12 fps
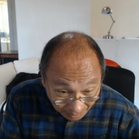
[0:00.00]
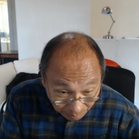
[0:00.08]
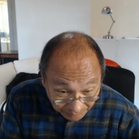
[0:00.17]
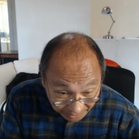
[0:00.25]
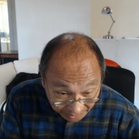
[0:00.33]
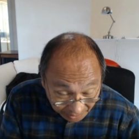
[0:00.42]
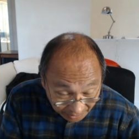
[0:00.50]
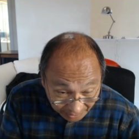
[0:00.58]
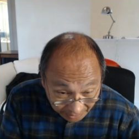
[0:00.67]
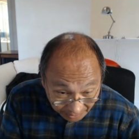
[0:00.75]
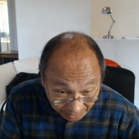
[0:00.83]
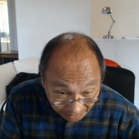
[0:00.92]
beat
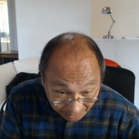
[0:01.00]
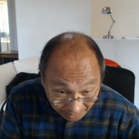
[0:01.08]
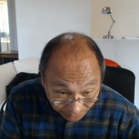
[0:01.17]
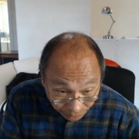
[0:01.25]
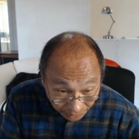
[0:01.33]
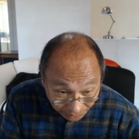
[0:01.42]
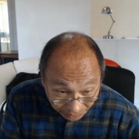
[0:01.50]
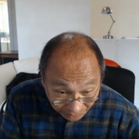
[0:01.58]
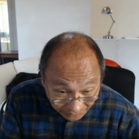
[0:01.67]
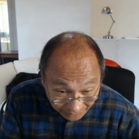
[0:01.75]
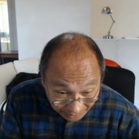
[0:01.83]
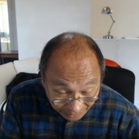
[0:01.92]
the growth
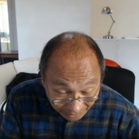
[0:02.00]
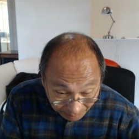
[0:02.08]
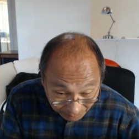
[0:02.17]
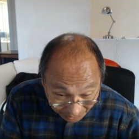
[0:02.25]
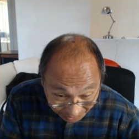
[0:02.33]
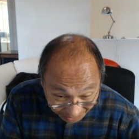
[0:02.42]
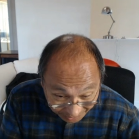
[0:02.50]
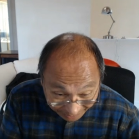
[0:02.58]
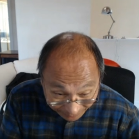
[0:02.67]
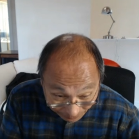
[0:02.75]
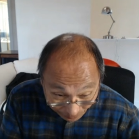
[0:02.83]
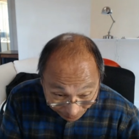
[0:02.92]
numbers that they
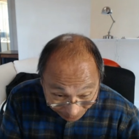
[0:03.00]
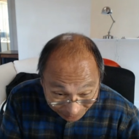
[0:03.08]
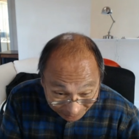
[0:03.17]
were